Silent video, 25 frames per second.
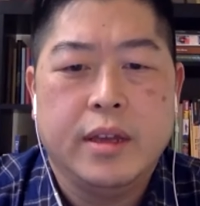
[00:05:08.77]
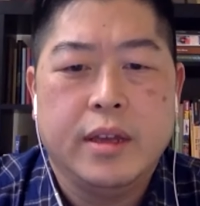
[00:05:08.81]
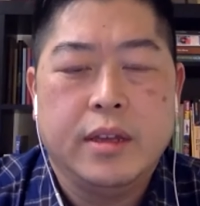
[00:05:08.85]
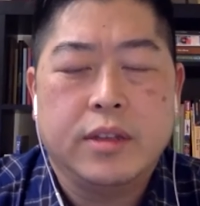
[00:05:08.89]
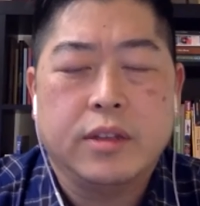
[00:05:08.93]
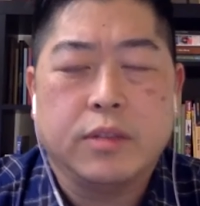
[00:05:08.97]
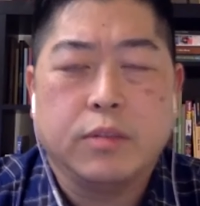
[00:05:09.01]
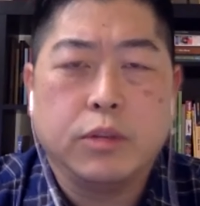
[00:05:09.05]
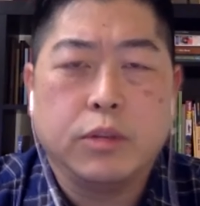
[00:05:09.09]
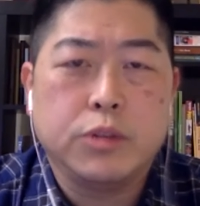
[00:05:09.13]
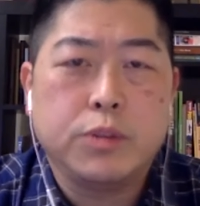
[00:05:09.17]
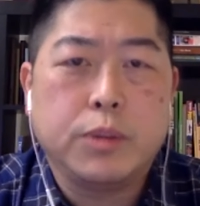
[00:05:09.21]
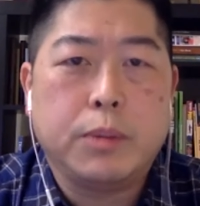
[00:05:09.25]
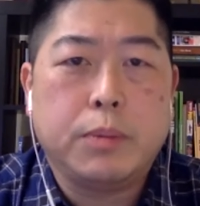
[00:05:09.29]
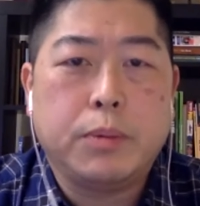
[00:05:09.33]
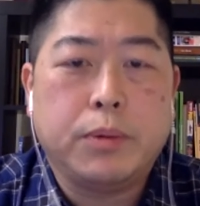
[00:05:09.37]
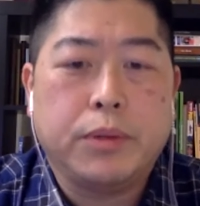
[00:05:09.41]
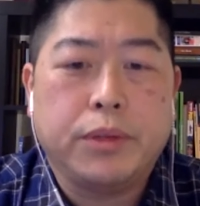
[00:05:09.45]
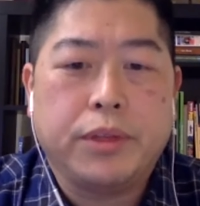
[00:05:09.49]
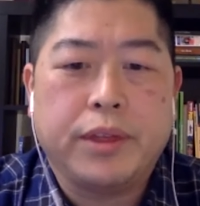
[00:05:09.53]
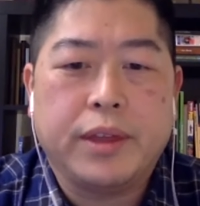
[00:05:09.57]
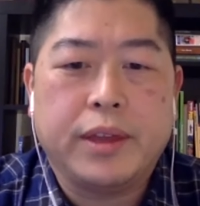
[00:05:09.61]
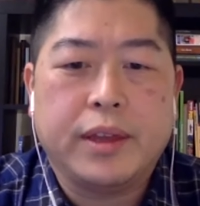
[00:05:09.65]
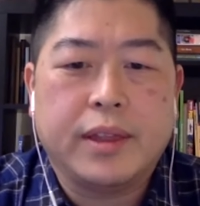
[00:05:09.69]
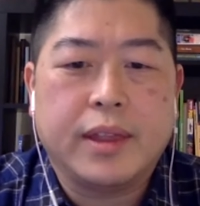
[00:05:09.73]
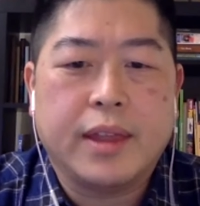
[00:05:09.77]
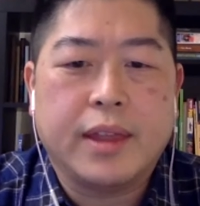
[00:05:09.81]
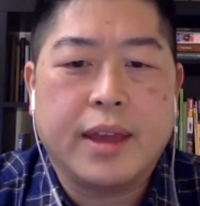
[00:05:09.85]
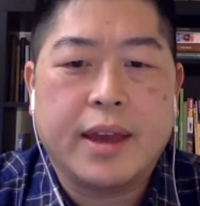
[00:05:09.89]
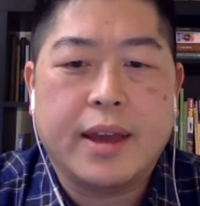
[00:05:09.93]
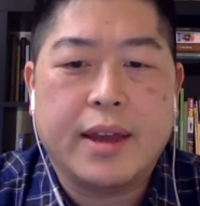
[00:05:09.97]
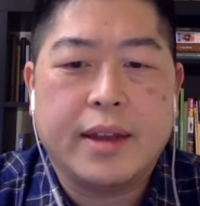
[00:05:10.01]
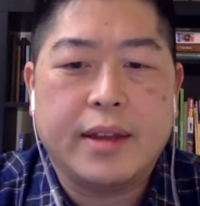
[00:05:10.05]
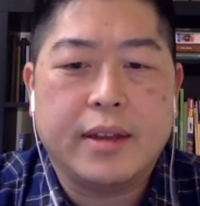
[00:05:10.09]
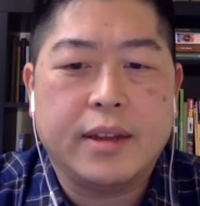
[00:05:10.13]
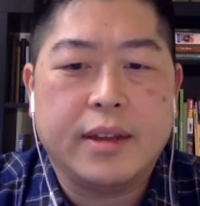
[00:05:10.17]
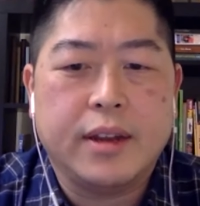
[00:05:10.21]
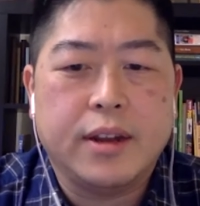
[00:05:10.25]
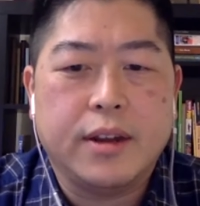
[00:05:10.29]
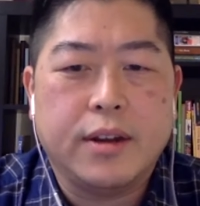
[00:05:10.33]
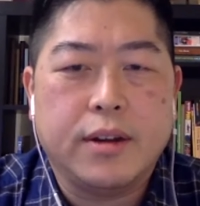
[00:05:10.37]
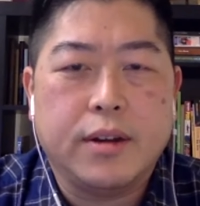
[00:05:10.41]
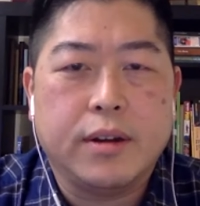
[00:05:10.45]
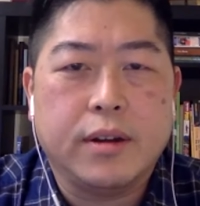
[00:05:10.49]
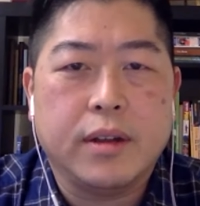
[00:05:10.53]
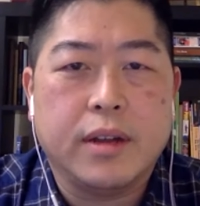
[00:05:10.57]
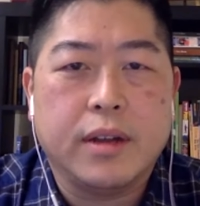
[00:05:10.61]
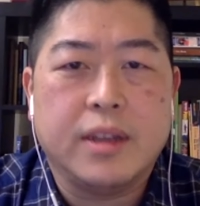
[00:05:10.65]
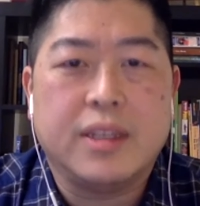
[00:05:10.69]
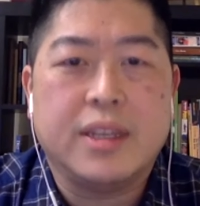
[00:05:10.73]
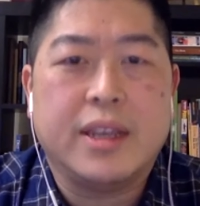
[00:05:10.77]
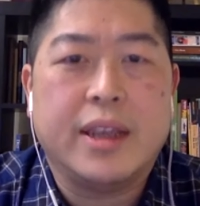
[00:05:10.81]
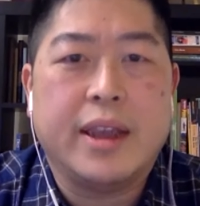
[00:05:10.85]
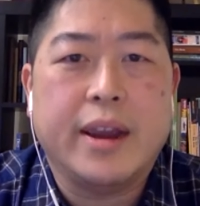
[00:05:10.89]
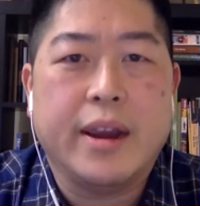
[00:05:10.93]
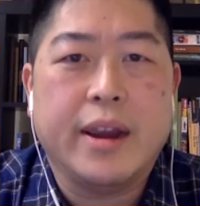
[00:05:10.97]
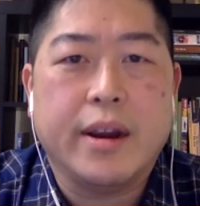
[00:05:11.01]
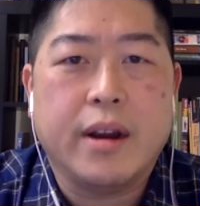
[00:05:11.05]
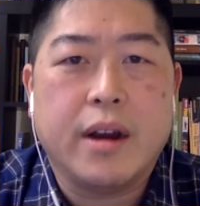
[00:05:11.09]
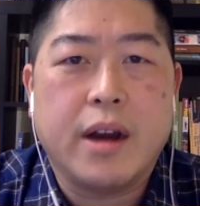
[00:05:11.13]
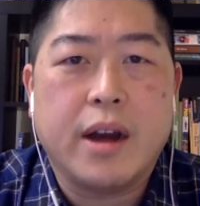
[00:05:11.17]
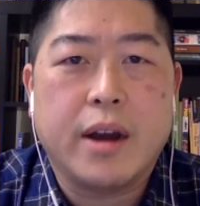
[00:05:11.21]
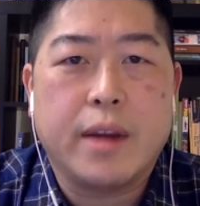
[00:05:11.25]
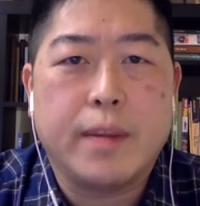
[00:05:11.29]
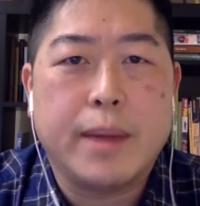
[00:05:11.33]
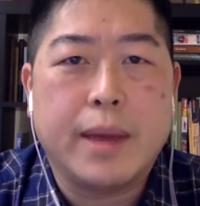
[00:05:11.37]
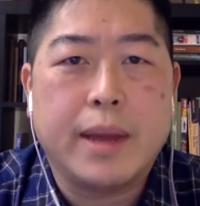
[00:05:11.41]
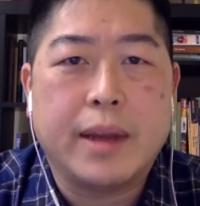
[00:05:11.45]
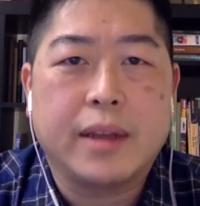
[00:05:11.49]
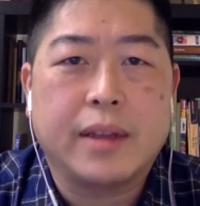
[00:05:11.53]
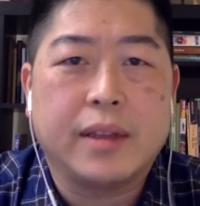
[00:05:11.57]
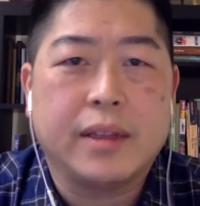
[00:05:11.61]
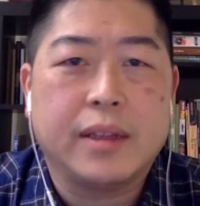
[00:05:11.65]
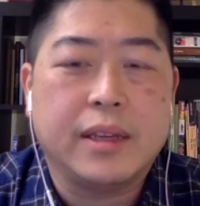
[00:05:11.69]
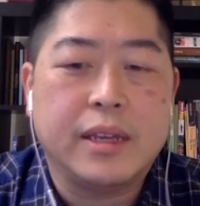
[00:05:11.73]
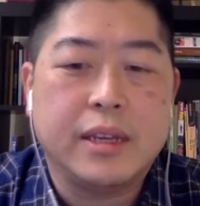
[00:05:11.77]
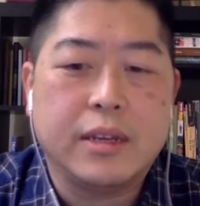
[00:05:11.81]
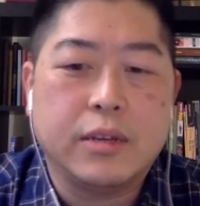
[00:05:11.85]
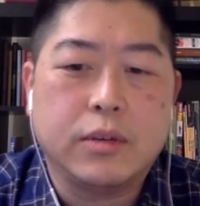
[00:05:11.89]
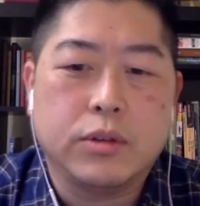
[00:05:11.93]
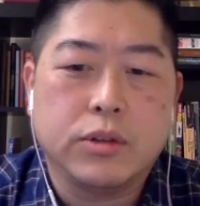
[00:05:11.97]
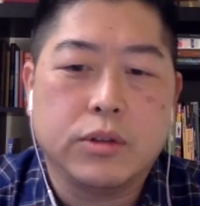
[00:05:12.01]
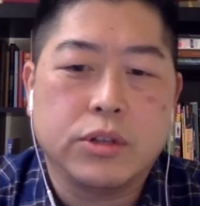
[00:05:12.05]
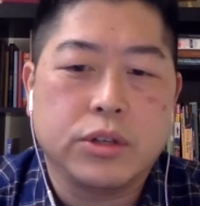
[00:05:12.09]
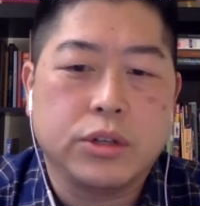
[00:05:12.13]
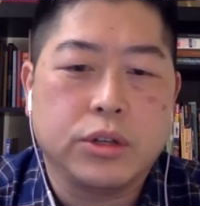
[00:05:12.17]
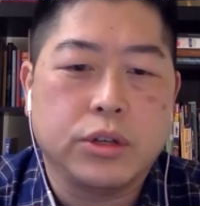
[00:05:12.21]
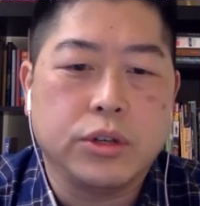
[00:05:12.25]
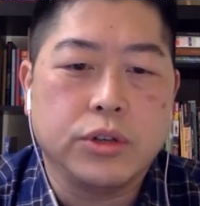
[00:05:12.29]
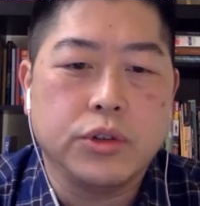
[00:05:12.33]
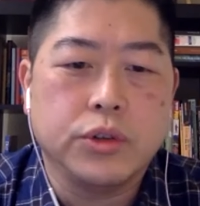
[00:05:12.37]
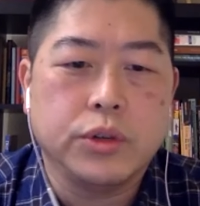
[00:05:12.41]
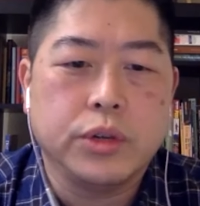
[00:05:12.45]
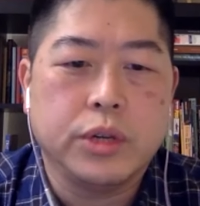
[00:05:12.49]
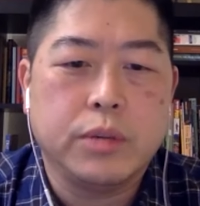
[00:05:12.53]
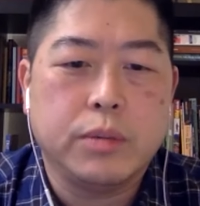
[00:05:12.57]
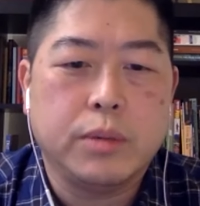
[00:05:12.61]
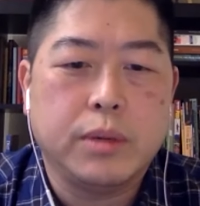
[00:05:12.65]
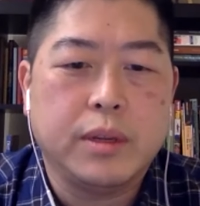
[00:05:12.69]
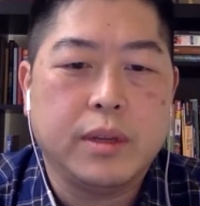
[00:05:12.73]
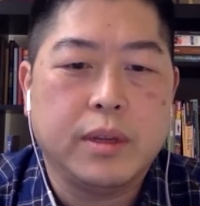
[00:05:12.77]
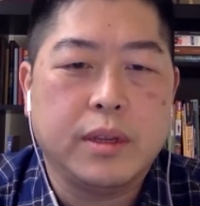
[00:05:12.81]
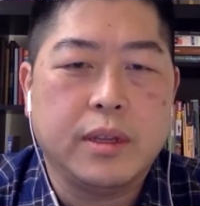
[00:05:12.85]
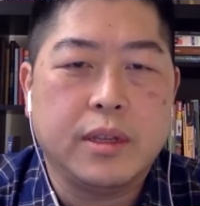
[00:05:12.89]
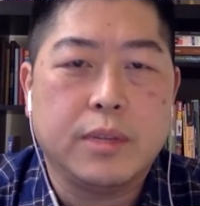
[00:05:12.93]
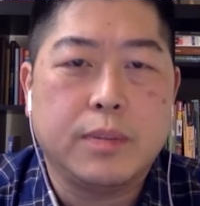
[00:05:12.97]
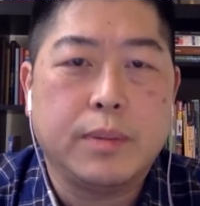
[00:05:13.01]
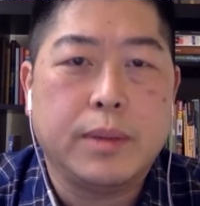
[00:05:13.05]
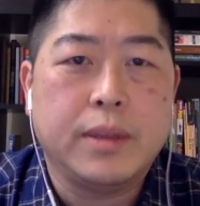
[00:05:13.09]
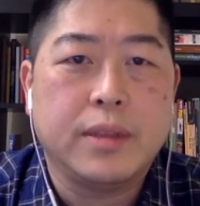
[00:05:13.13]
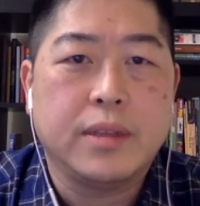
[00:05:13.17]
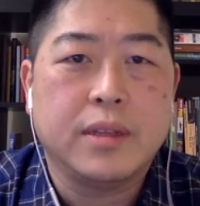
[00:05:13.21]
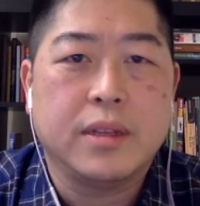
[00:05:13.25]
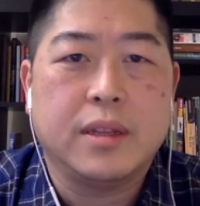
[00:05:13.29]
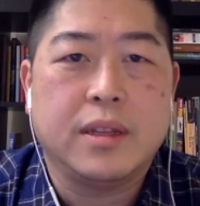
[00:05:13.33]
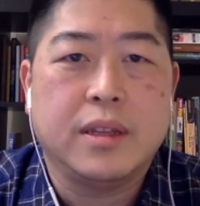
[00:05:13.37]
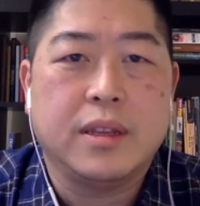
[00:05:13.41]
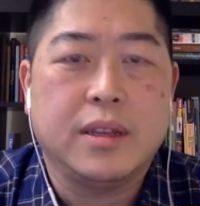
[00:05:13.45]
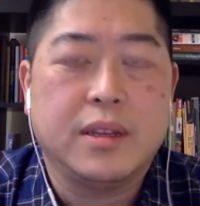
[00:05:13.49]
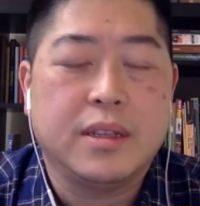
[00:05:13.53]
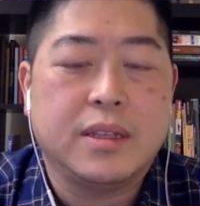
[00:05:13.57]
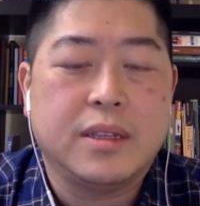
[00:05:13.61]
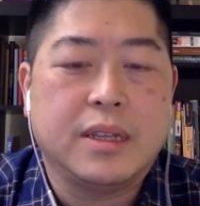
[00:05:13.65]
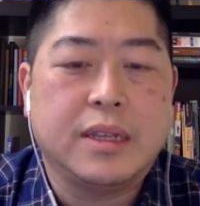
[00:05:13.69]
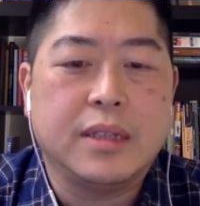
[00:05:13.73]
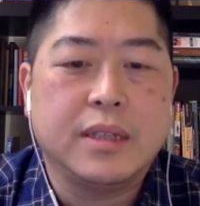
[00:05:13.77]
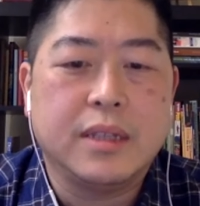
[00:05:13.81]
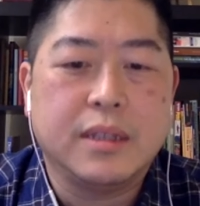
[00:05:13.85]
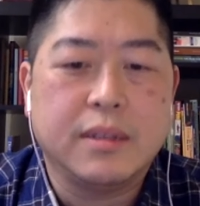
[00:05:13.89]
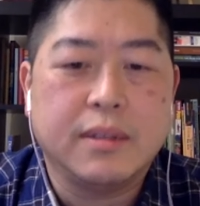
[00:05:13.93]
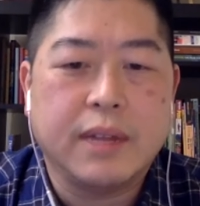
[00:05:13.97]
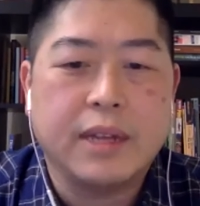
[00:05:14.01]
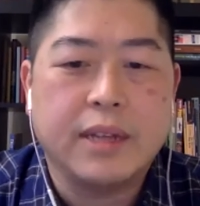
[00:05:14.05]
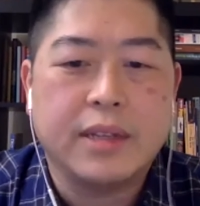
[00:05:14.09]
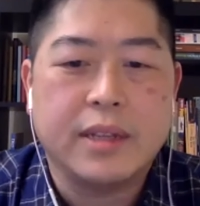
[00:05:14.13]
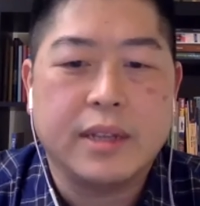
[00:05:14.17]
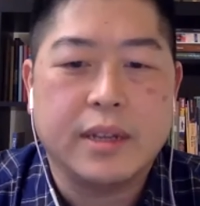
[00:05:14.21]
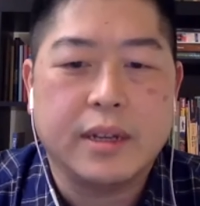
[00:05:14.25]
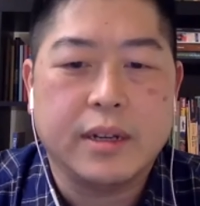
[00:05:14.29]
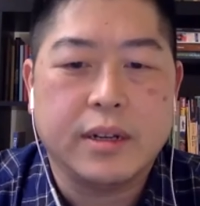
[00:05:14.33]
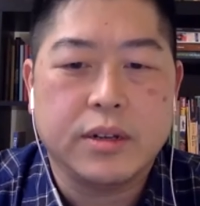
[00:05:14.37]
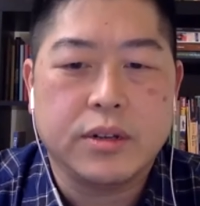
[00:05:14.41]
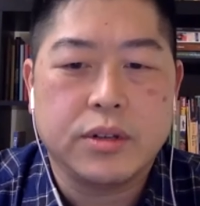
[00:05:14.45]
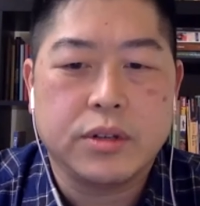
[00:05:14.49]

So most people think that, you know, a tear automatically equals surgery, but it depends on the extent of that tear.